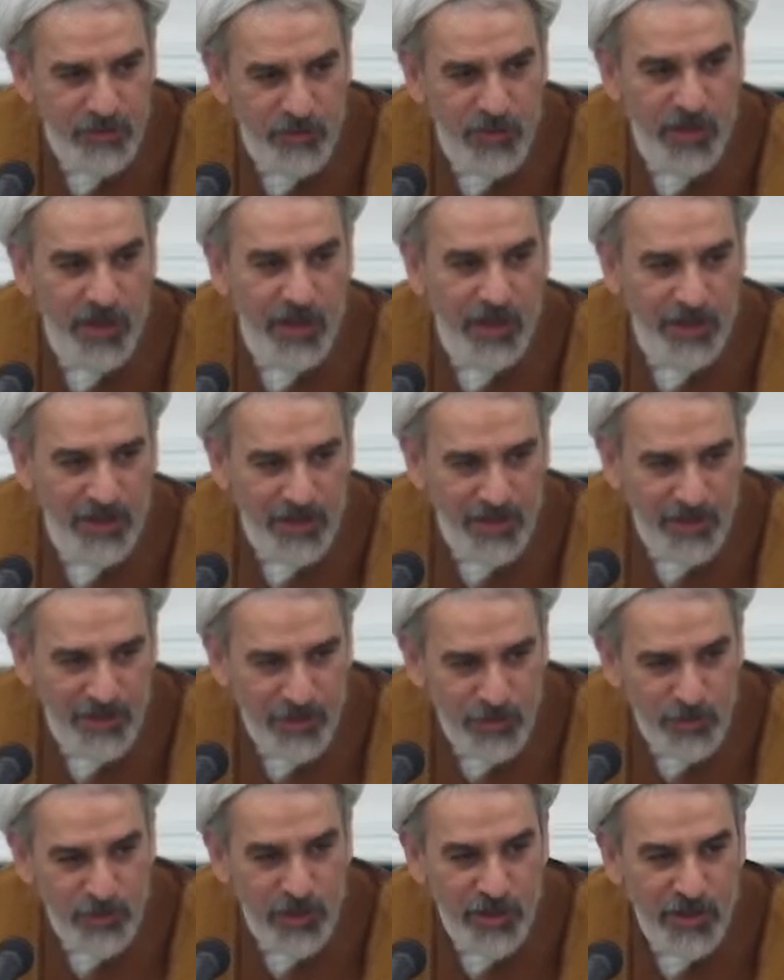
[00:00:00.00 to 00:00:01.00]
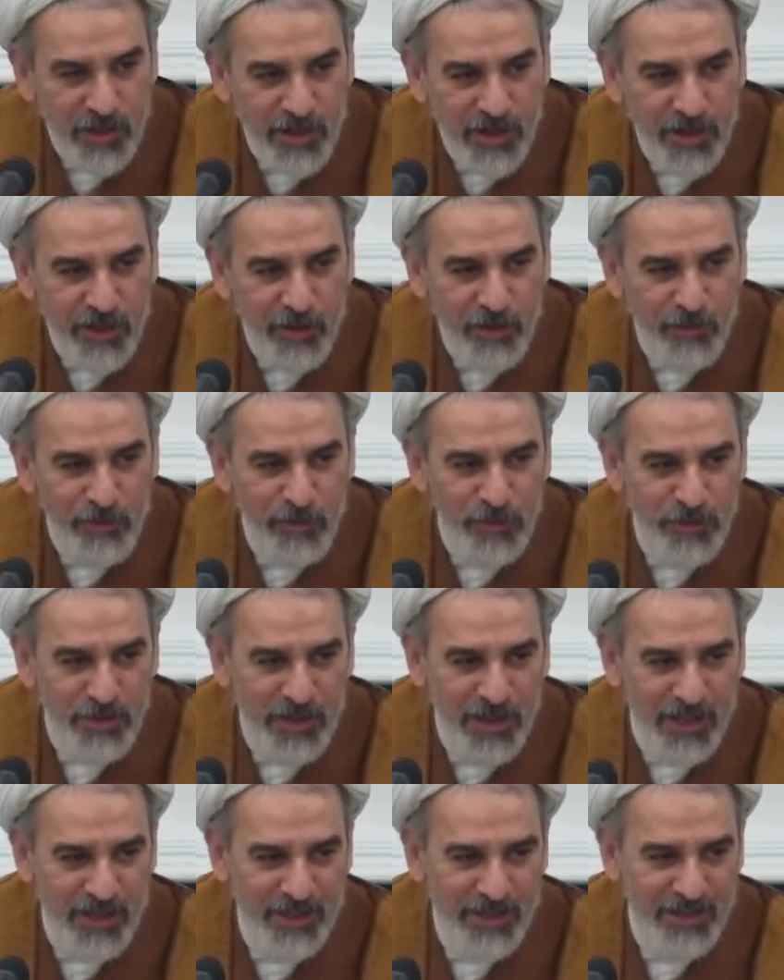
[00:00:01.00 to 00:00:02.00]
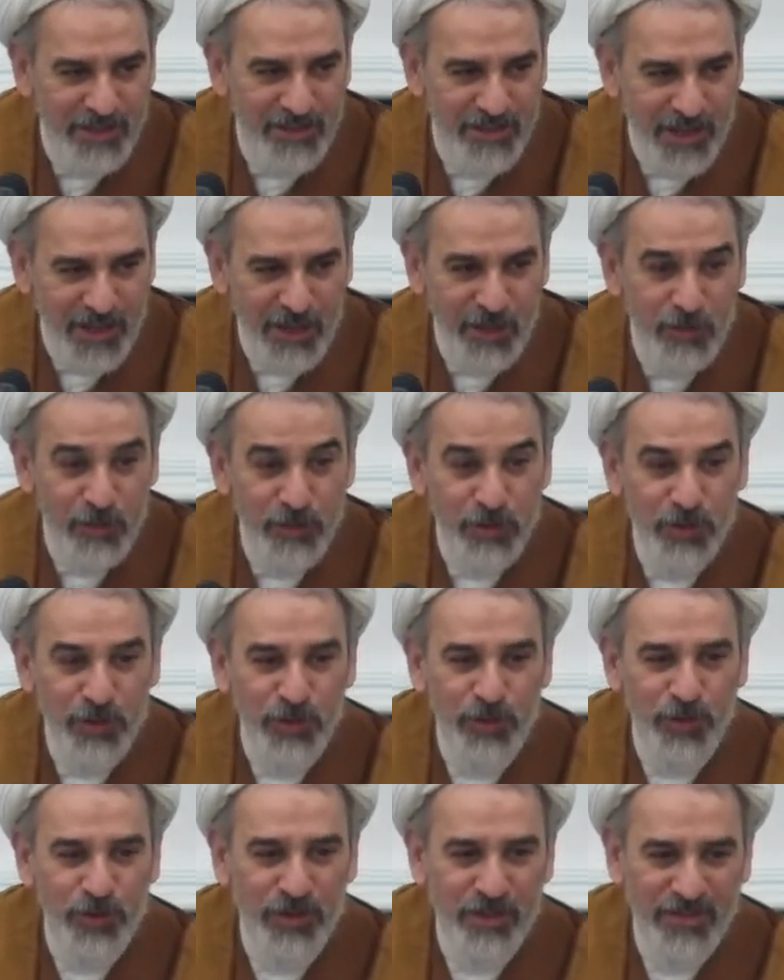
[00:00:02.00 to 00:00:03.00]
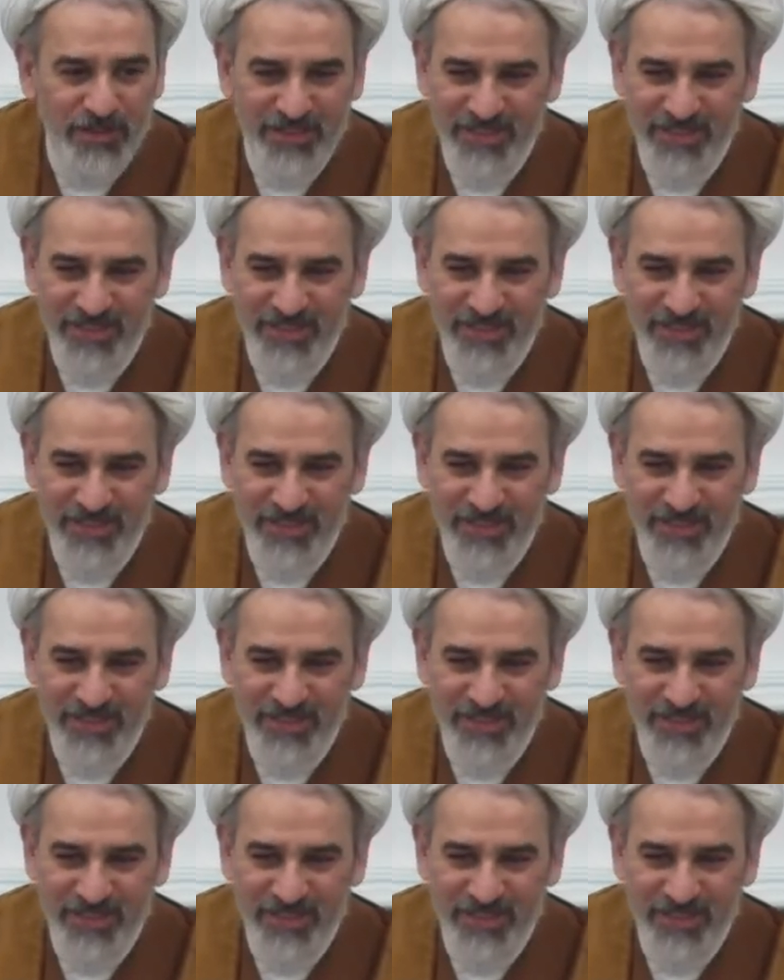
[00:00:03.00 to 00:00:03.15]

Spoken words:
wing to the cradle of Hussein and he was cured.